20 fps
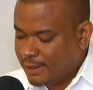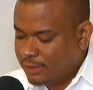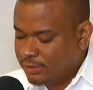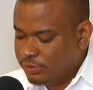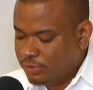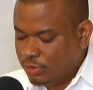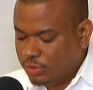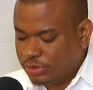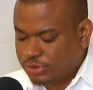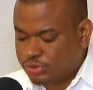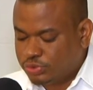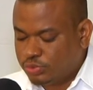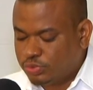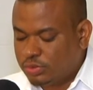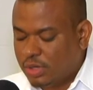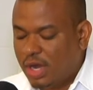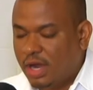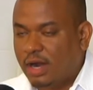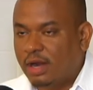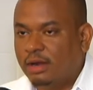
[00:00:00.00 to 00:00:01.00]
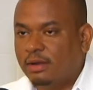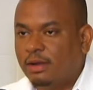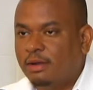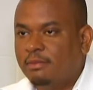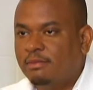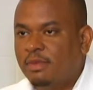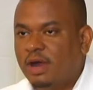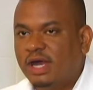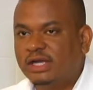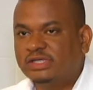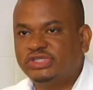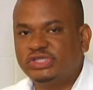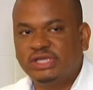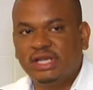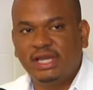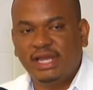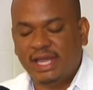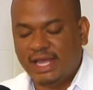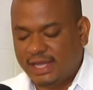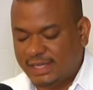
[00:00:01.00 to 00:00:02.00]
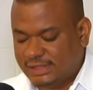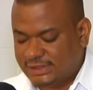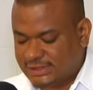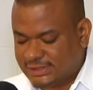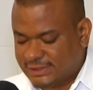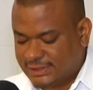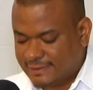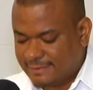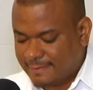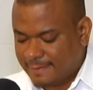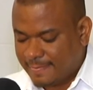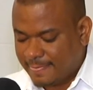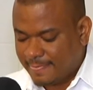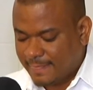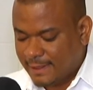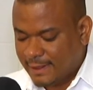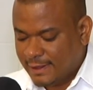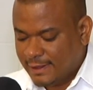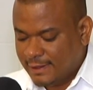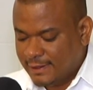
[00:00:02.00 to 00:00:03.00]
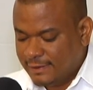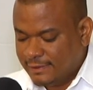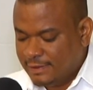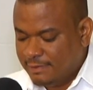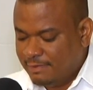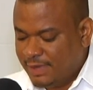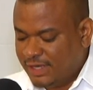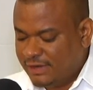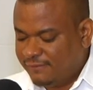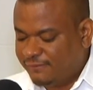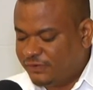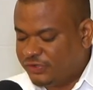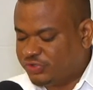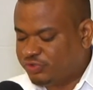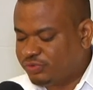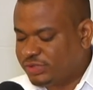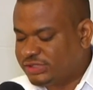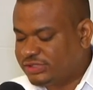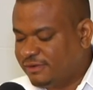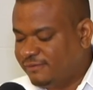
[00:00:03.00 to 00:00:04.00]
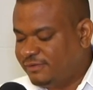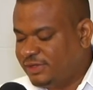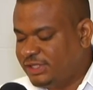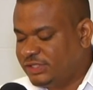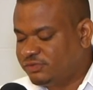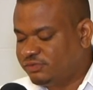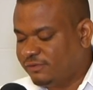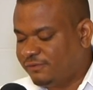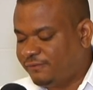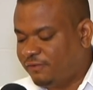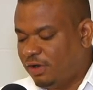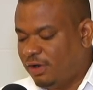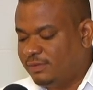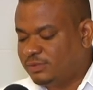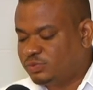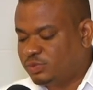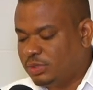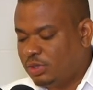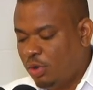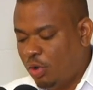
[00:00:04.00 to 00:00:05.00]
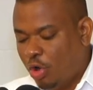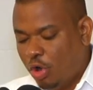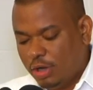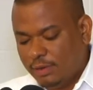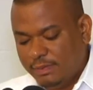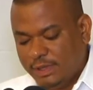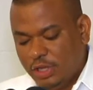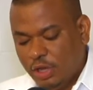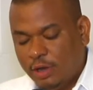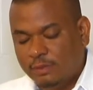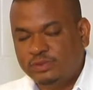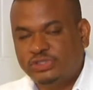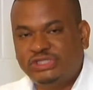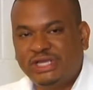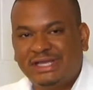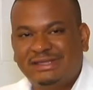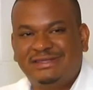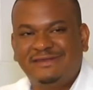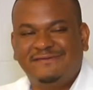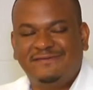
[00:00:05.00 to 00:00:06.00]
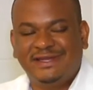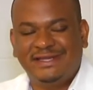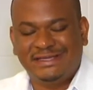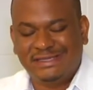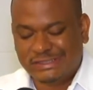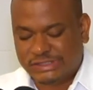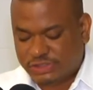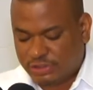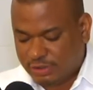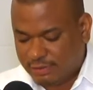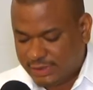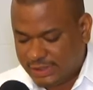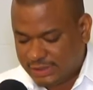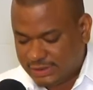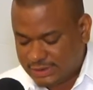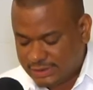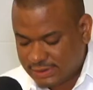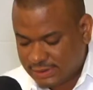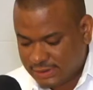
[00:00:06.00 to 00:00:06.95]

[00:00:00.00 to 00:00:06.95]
those who are marginalized. The beneficiaries of these reforms will all be objectively determined.